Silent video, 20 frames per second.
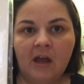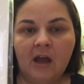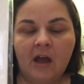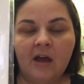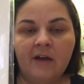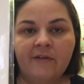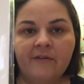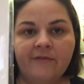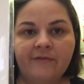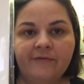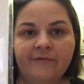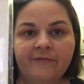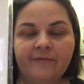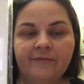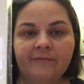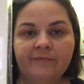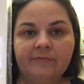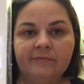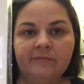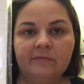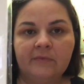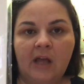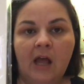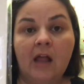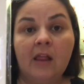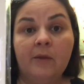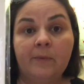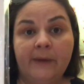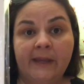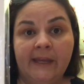of
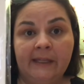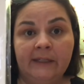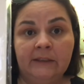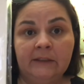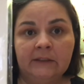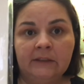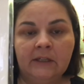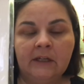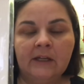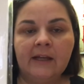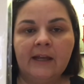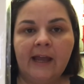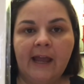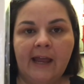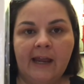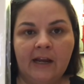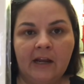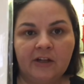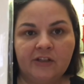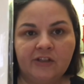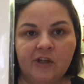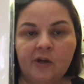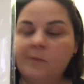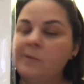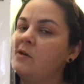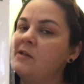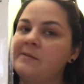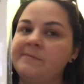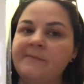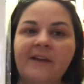Halloween, and
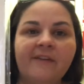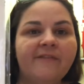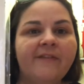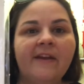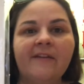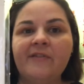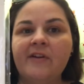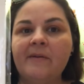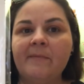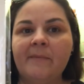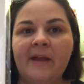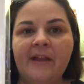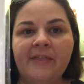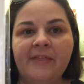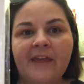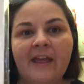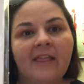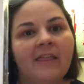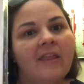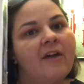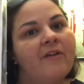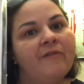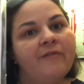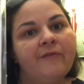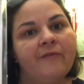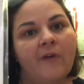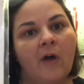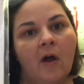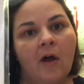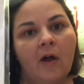October is my favorite month. I love
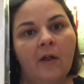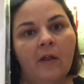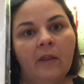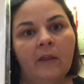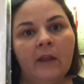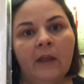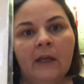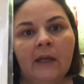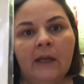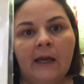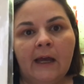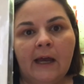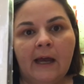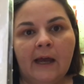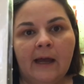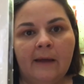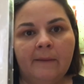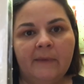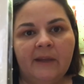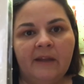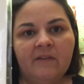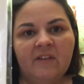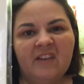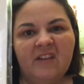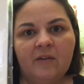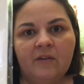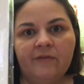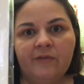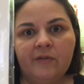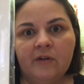fall, even
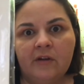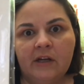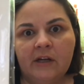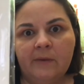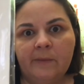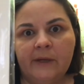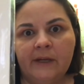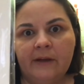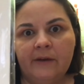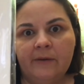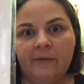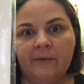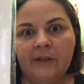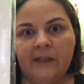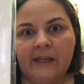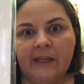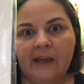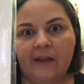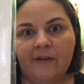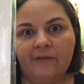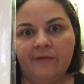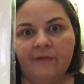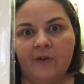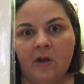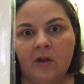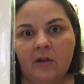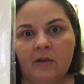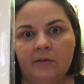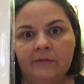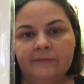though in Florida we don't really get
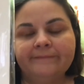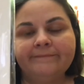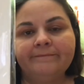fall.